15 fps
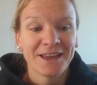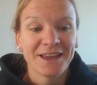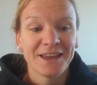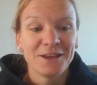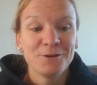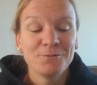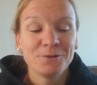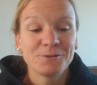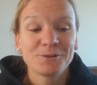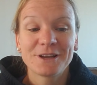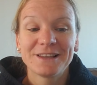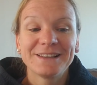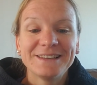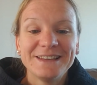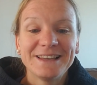he would
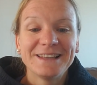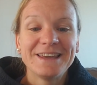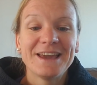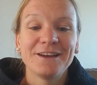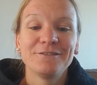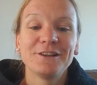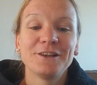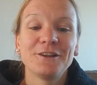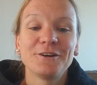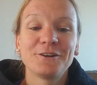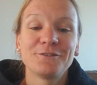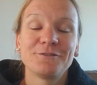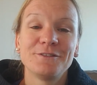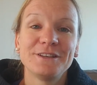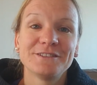clearly have a lot
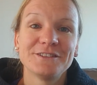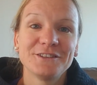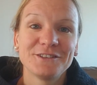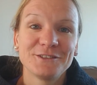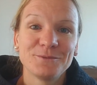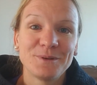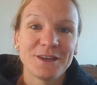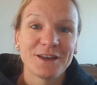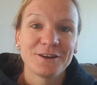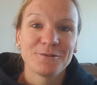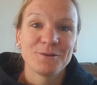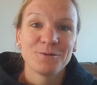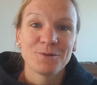of reasons to be angry